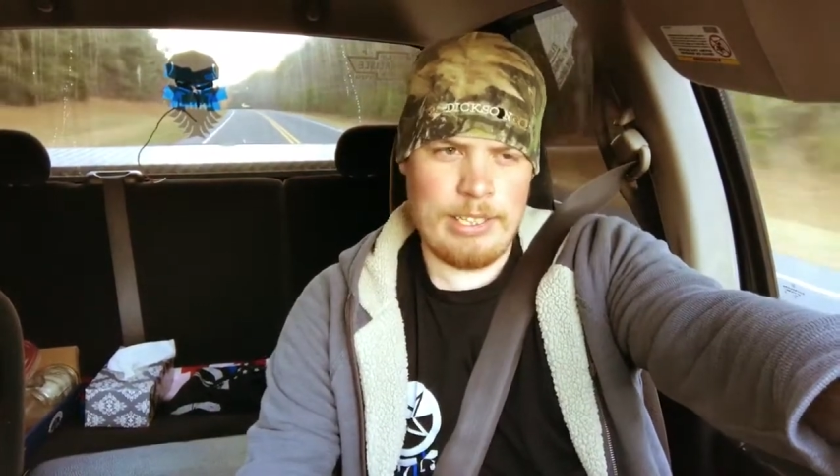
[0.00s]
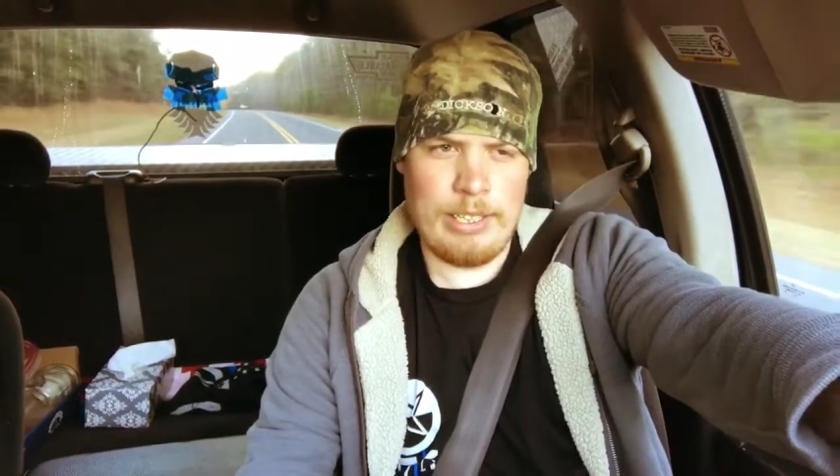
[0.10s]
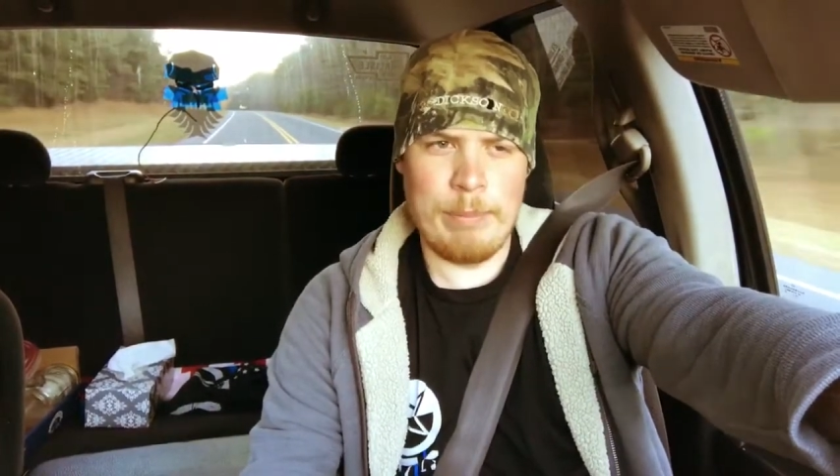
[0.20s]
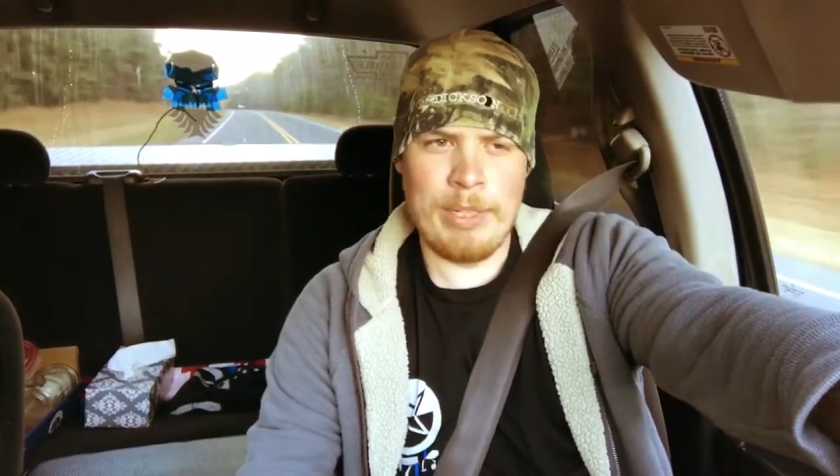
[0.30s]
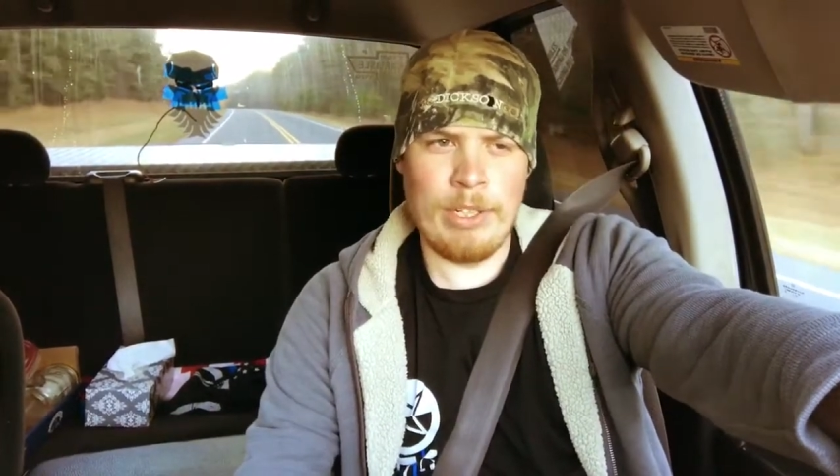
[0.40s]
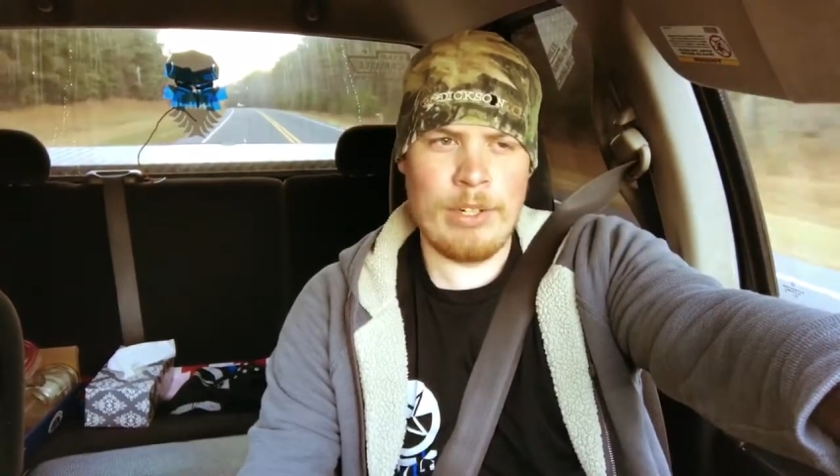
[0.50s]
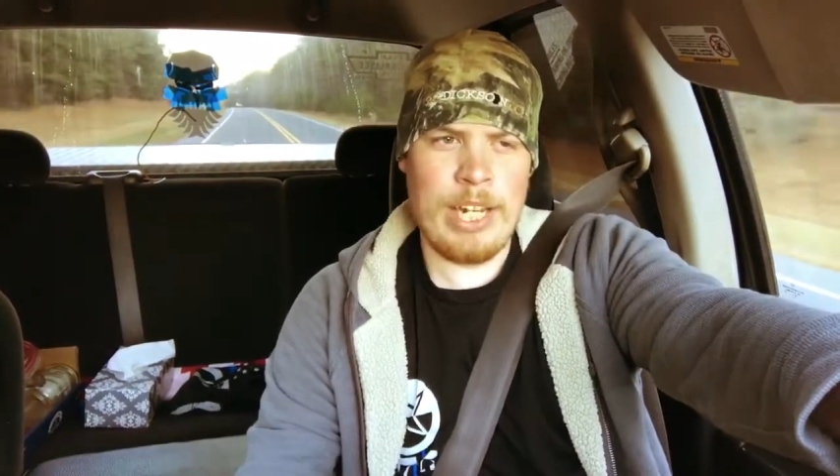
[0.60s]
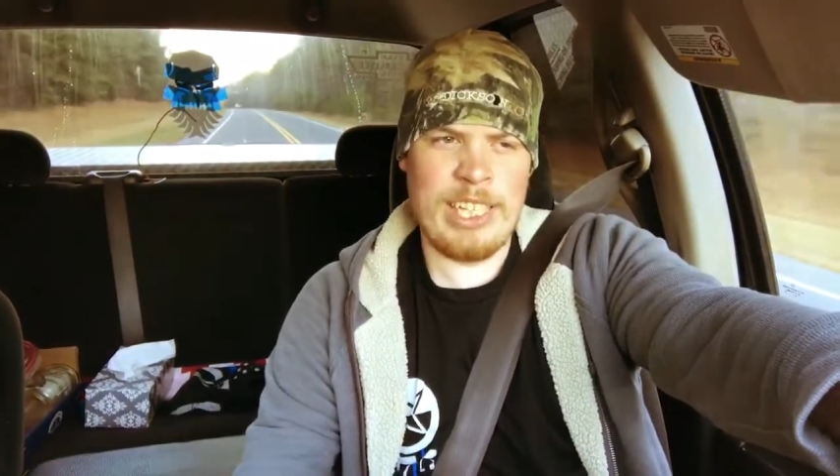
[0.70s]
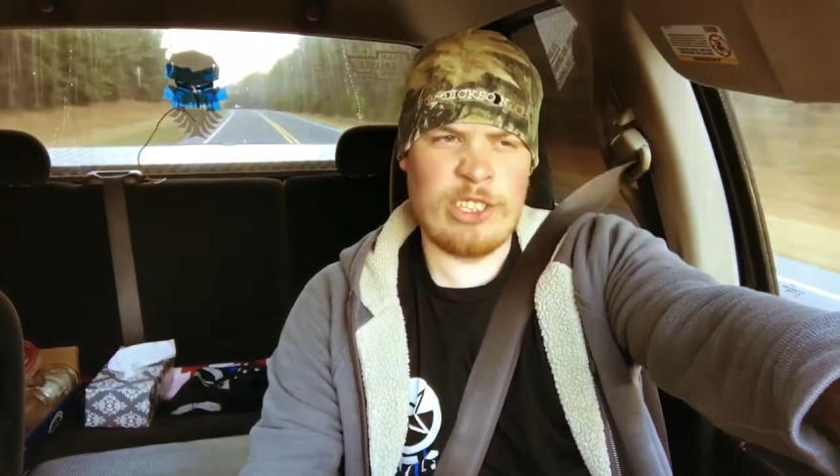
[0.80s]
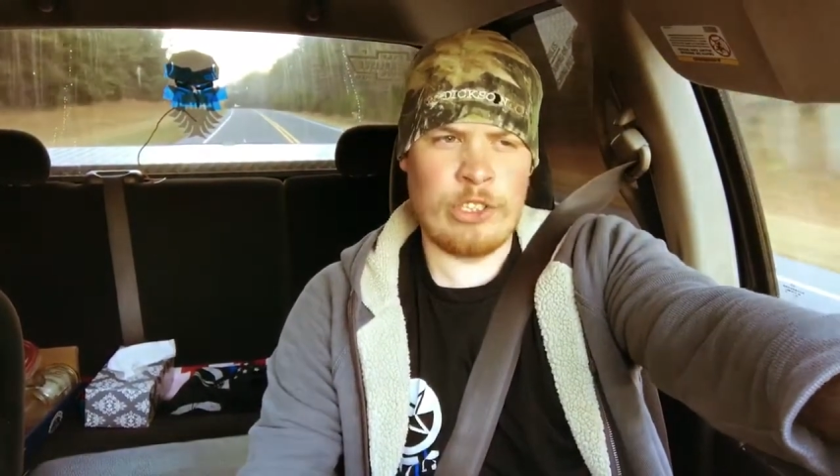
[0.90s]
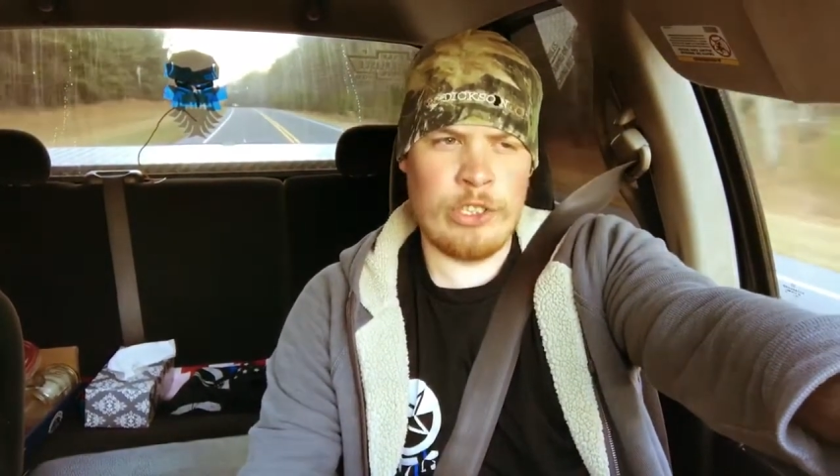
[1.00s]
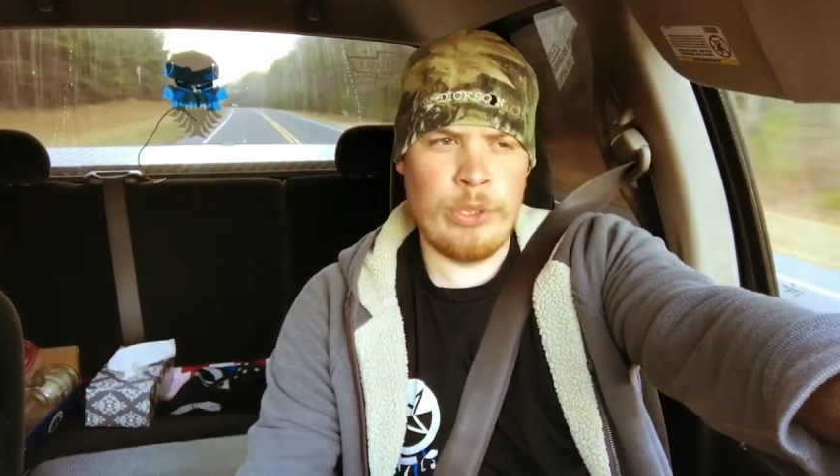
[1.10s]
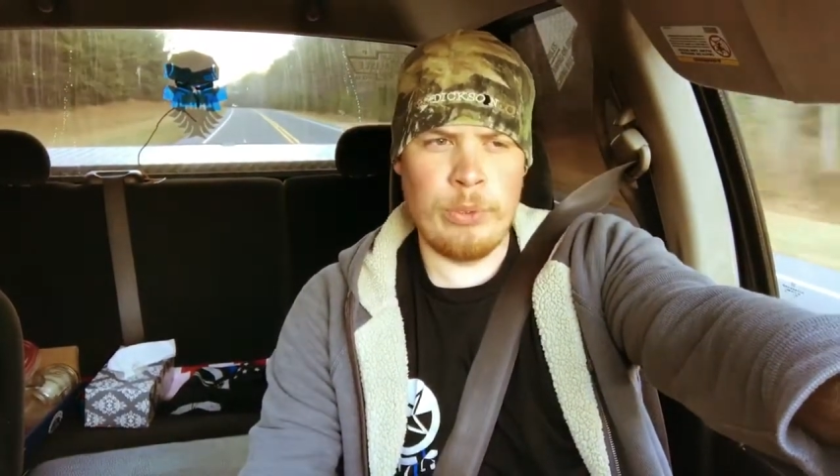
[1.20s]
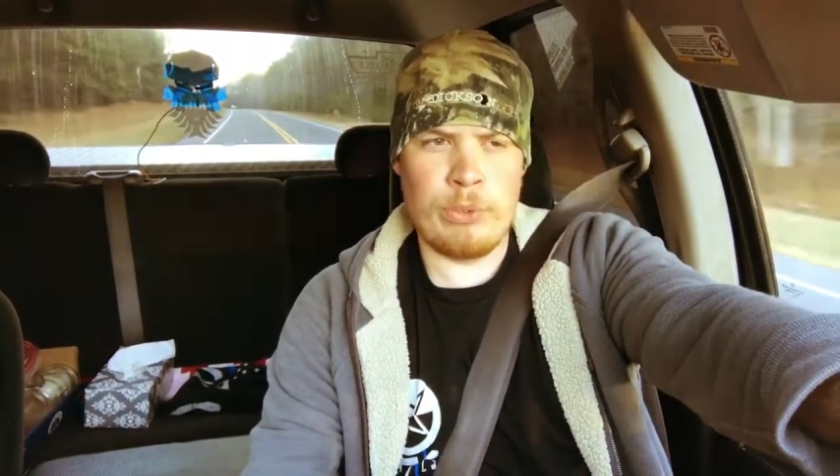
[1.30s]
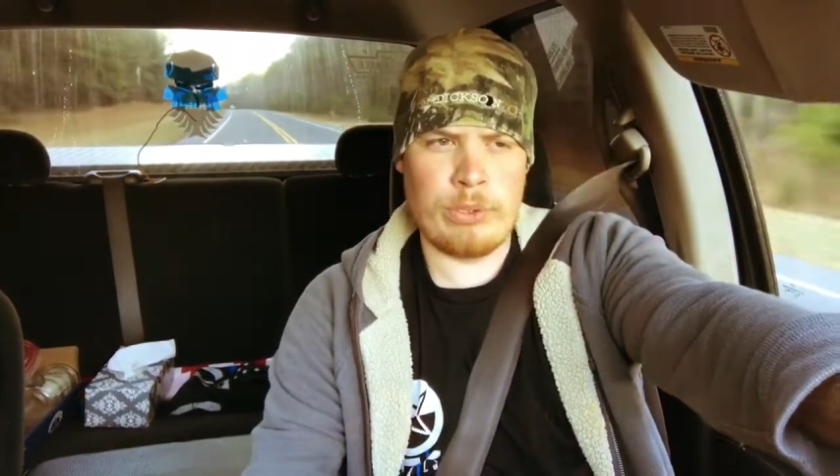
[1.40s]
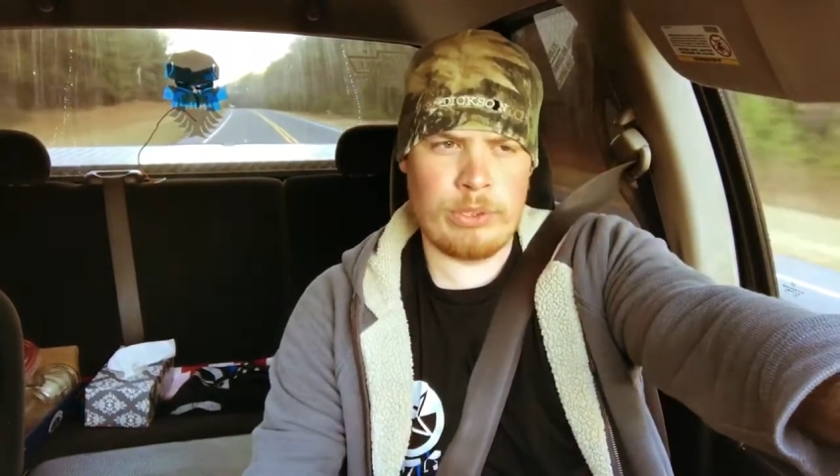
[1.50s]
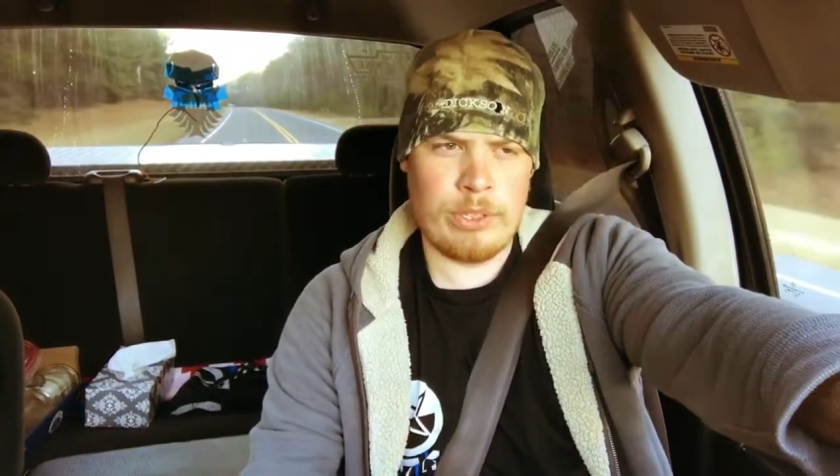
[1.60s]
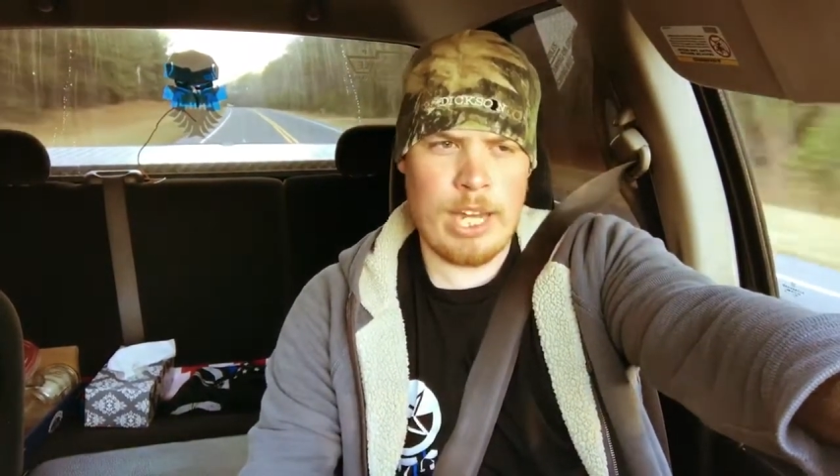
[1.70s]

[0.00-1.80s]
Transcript: give me a little extra use